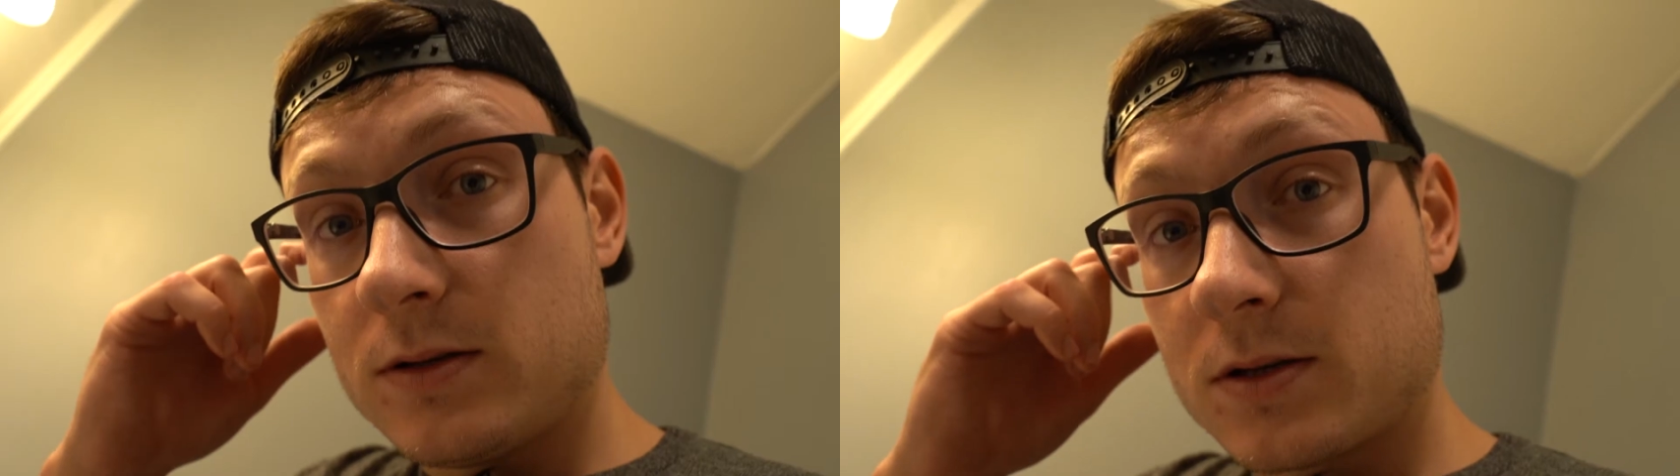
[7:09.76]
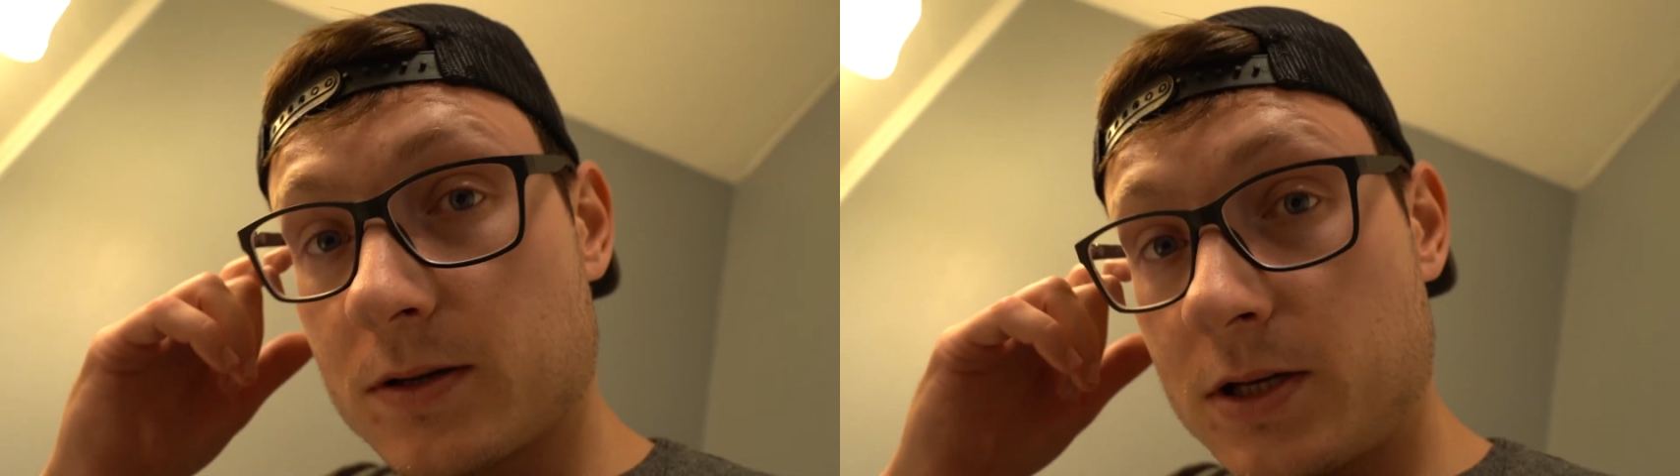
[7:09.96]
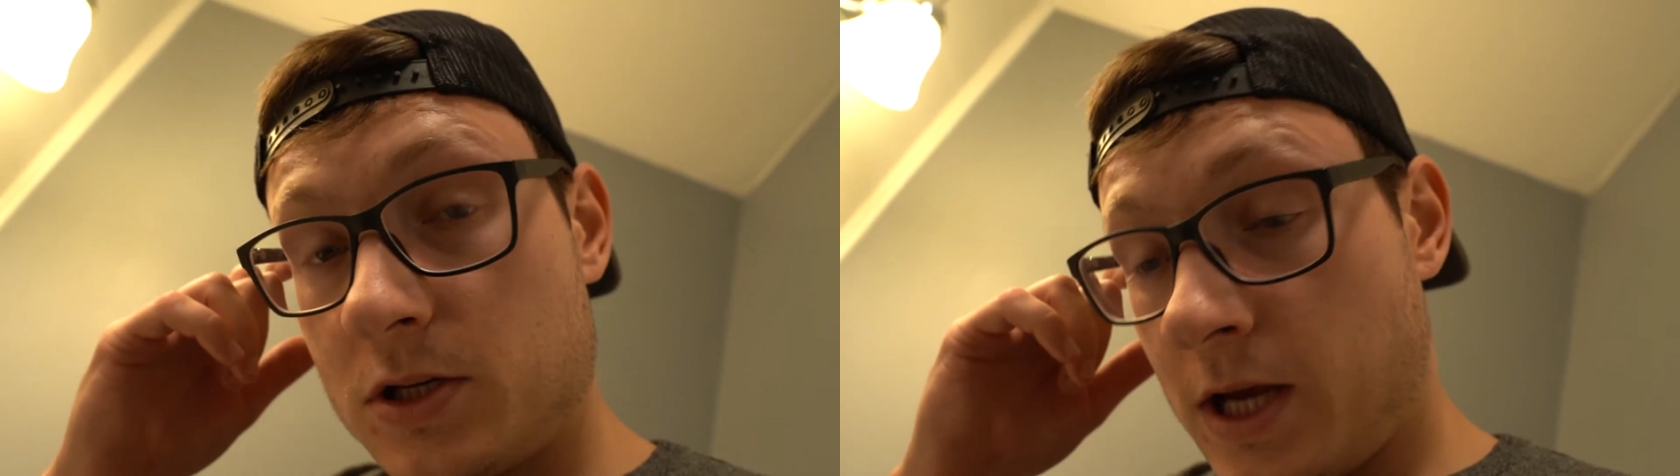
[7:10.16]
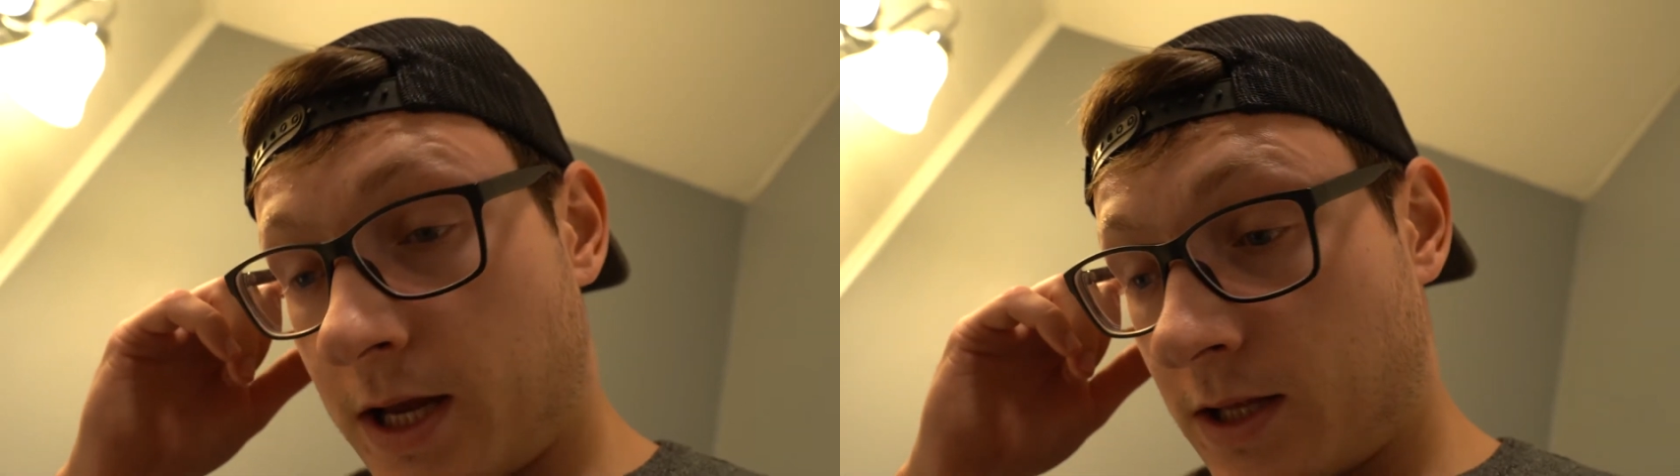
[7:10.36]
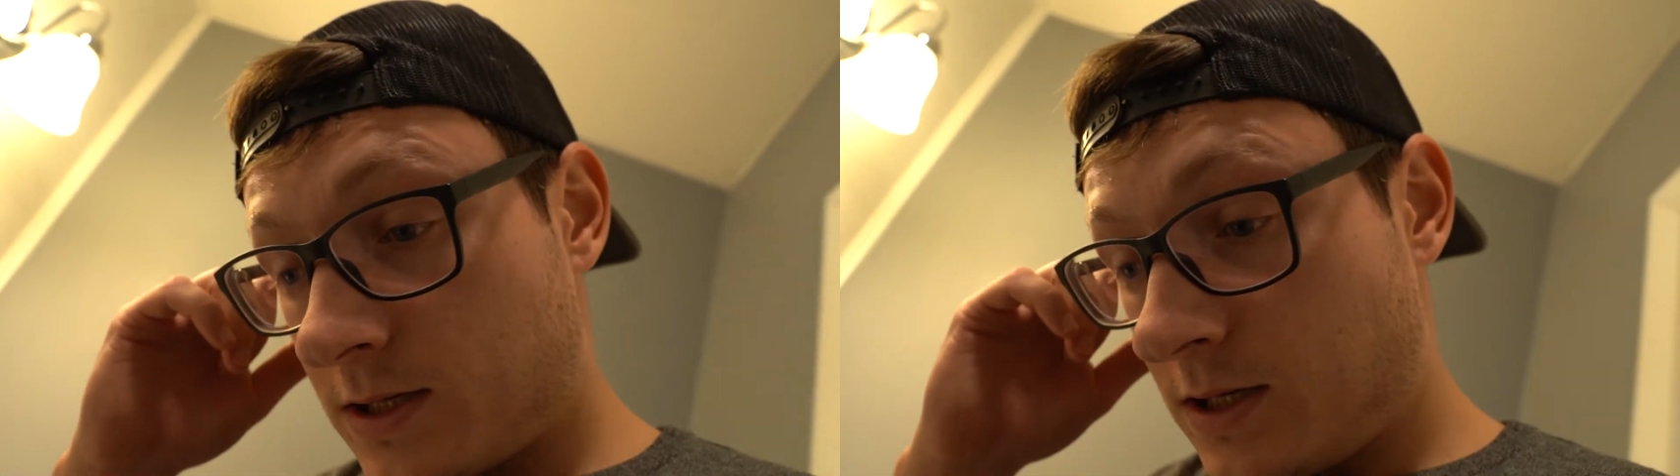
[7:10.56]
So let's
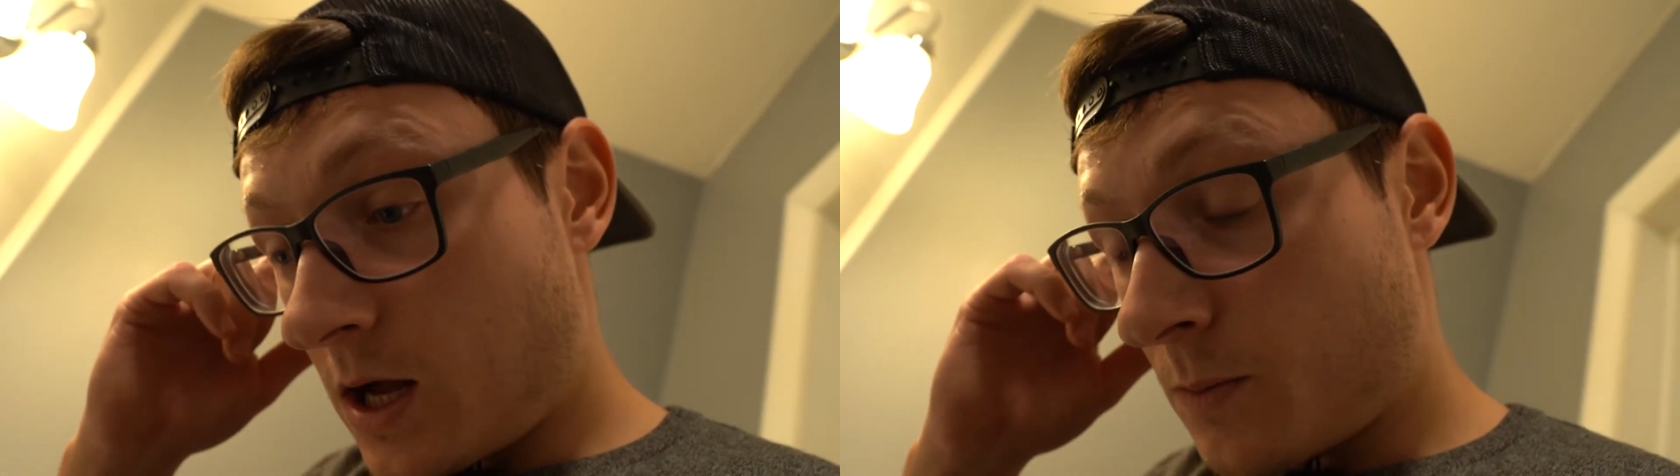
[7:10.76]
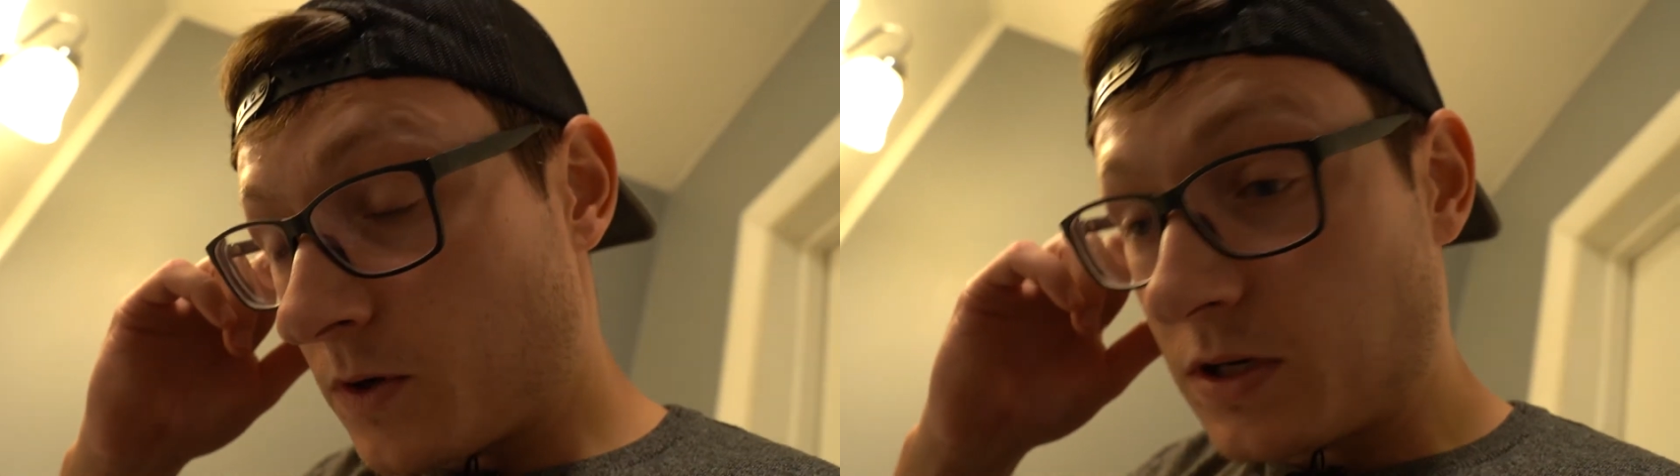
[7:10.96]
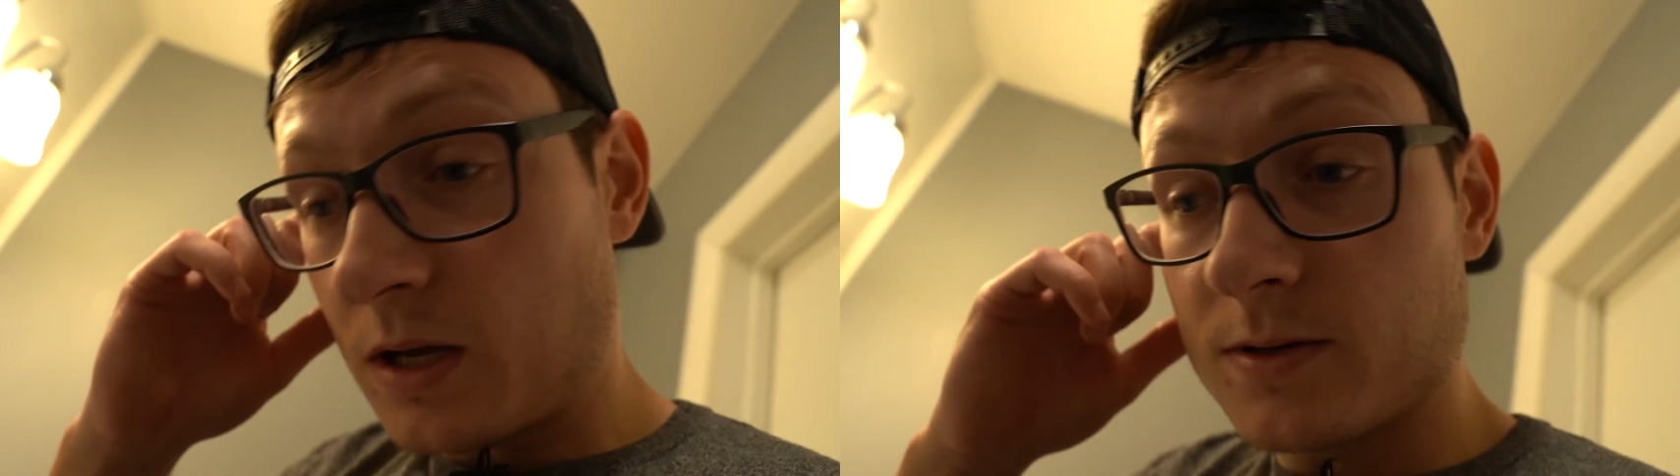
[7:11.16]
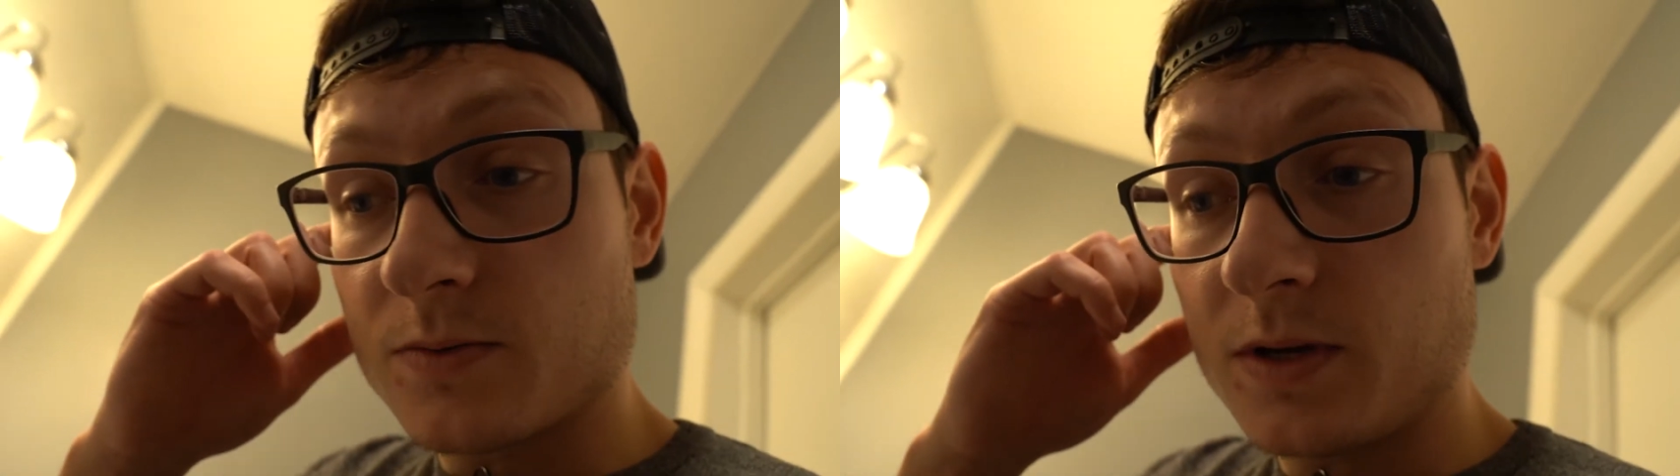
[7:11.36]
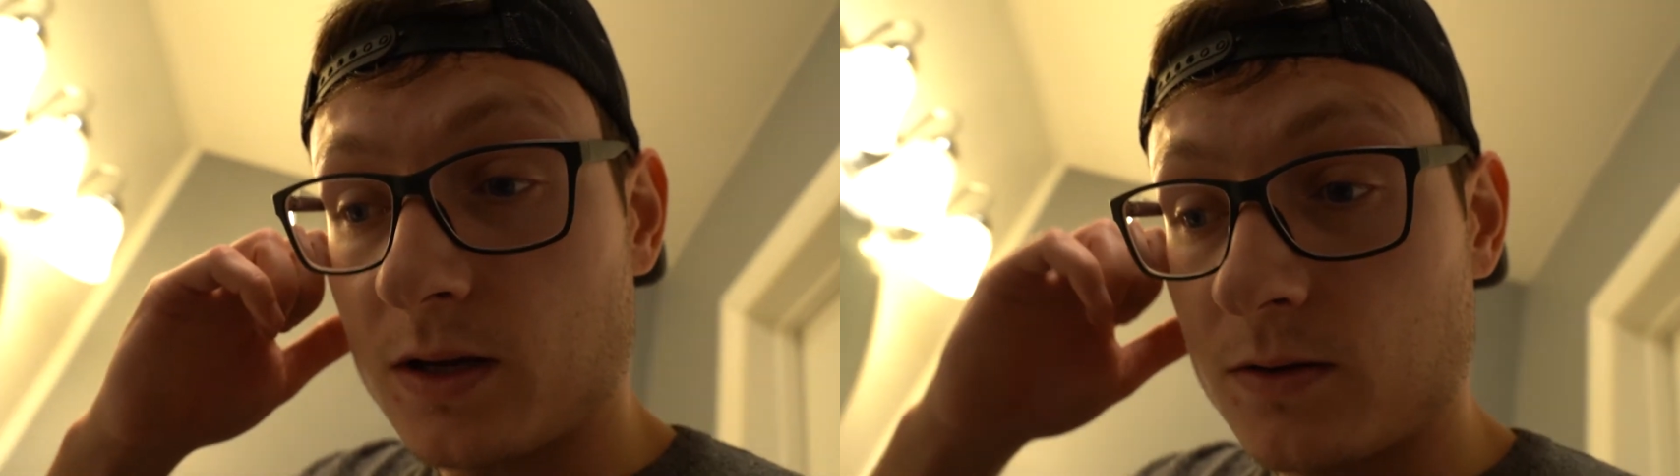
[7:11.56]
check and see how much damage
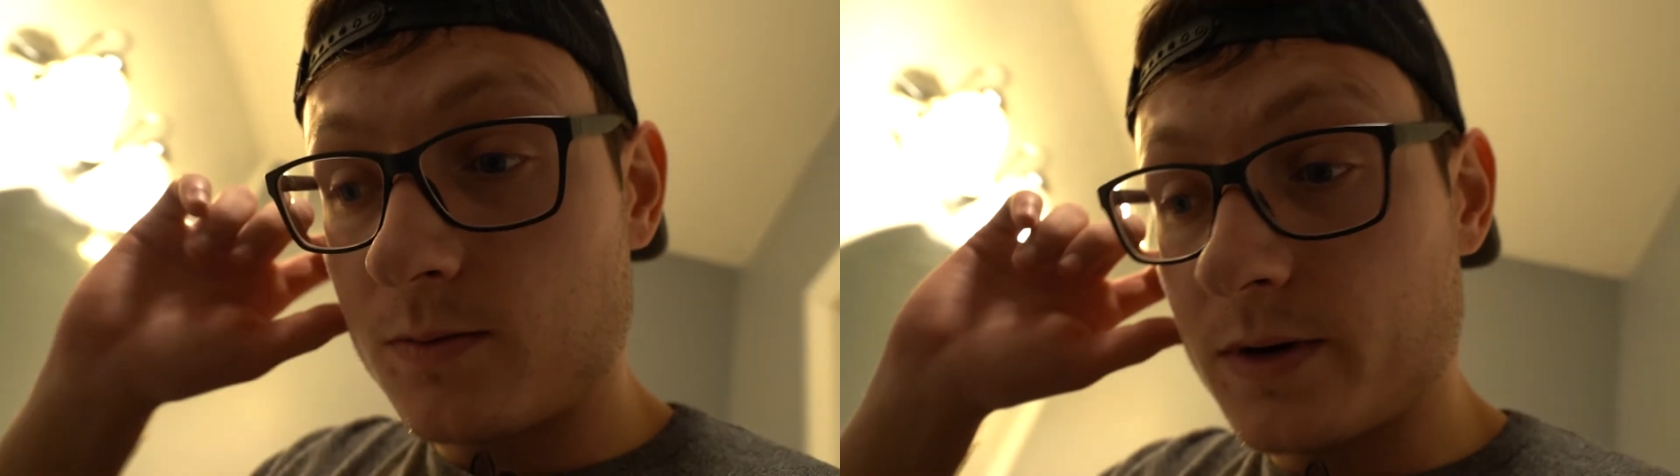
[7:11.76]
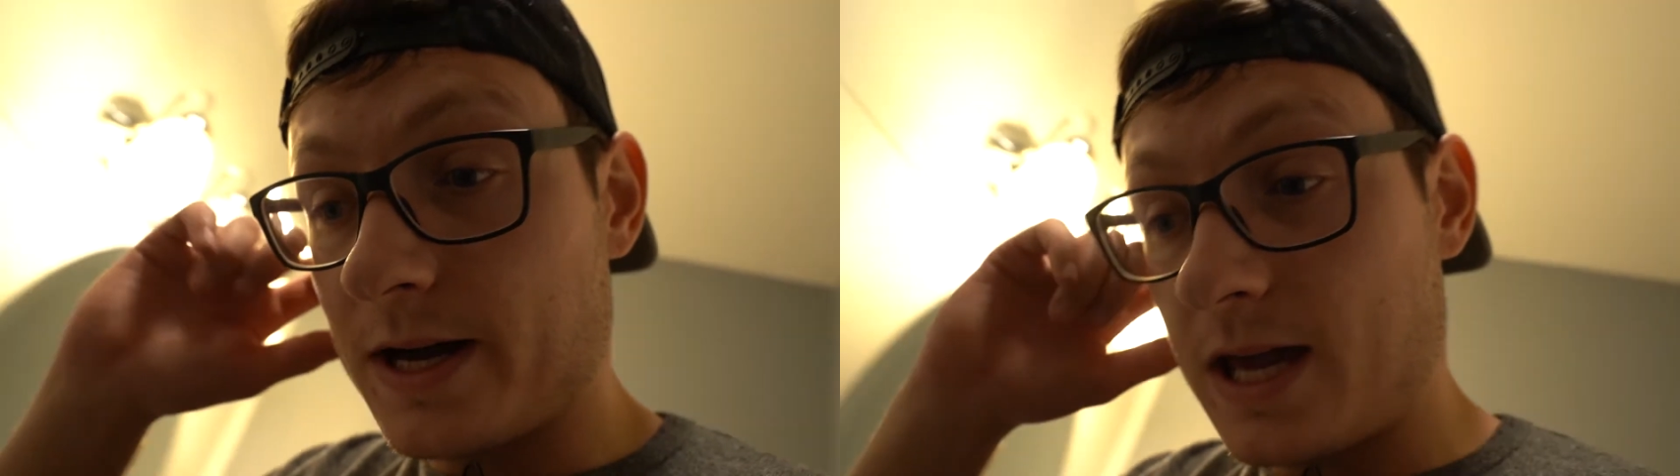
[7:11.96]
we can do by